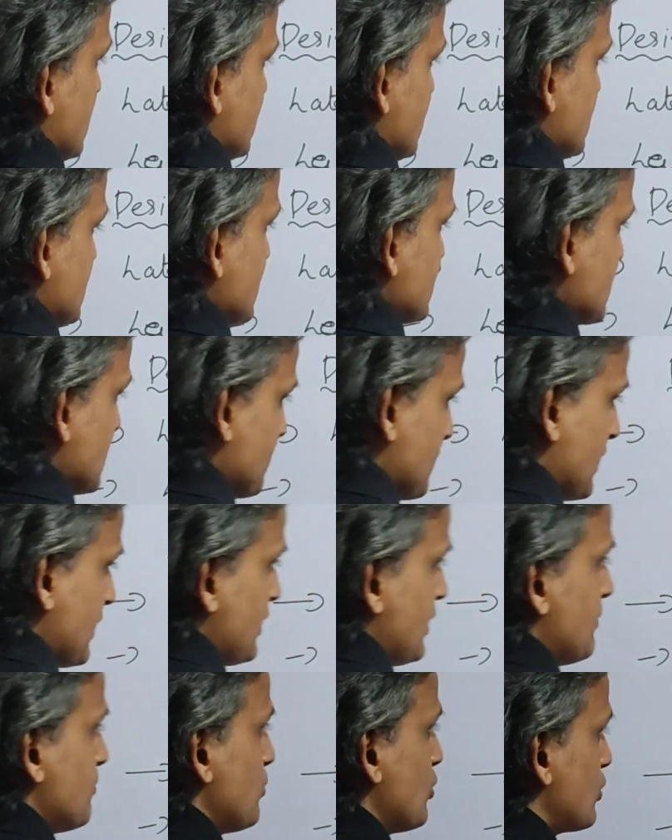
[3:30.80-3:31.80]
This is the
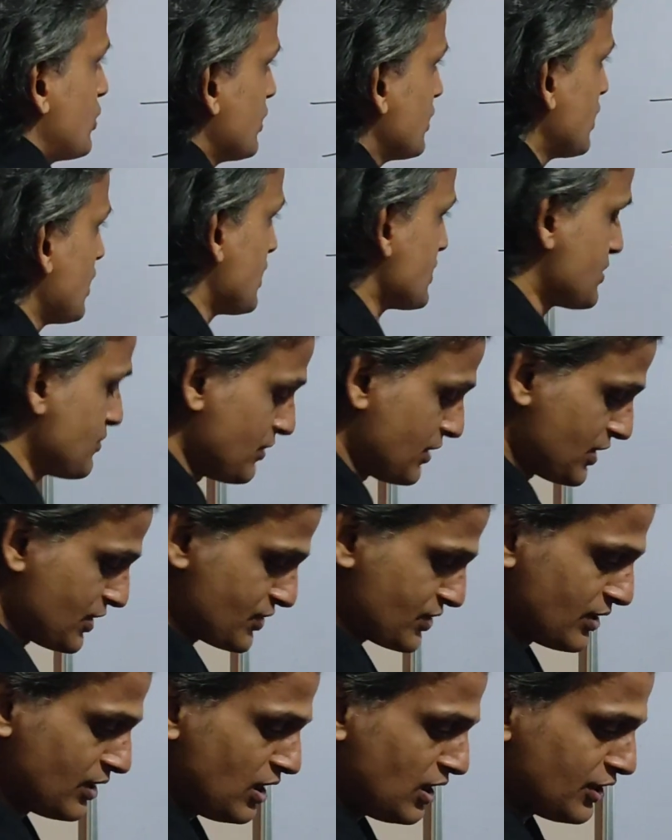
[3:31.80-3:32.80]
main important
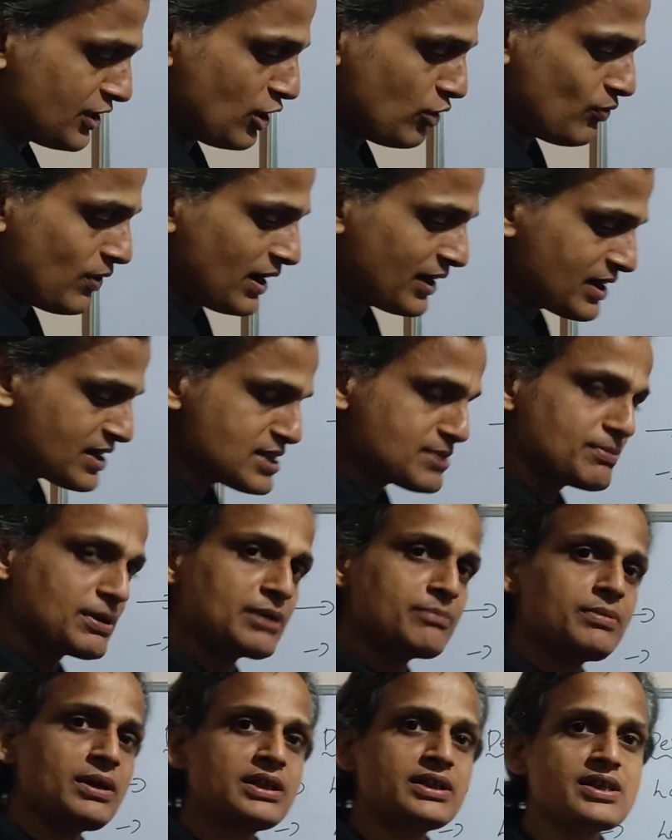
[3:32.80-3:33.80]
classification. Now, what is
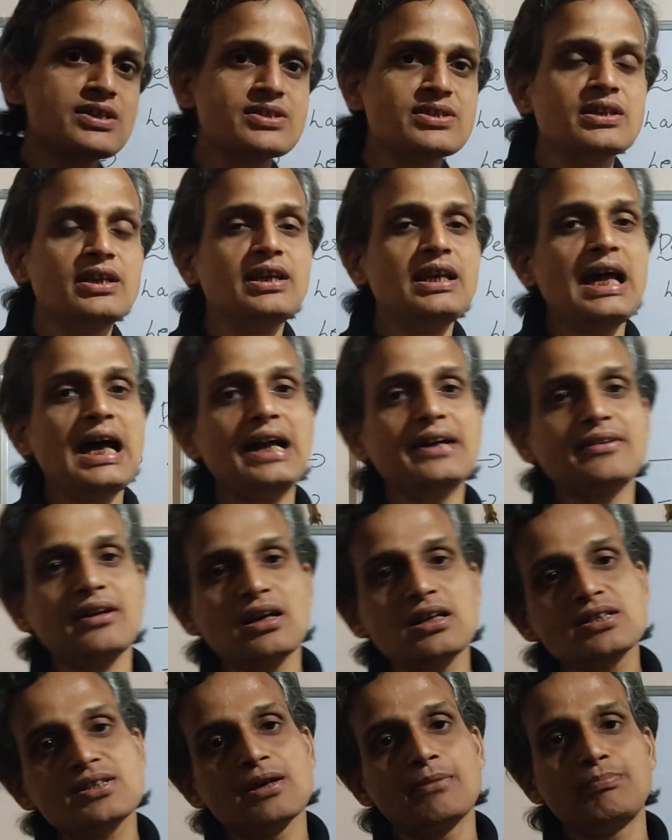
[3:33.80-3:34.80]
meant by this
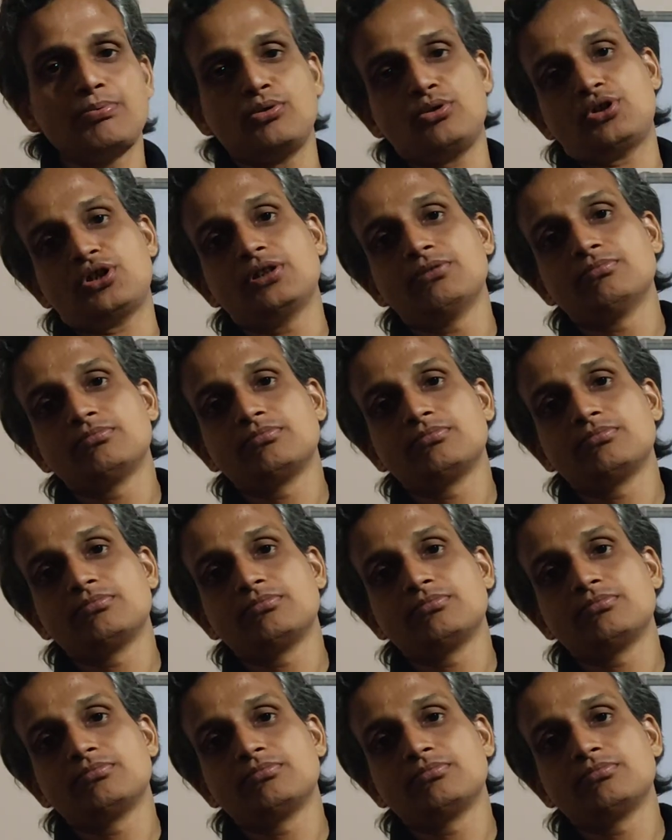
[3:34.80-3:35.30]
lateral support?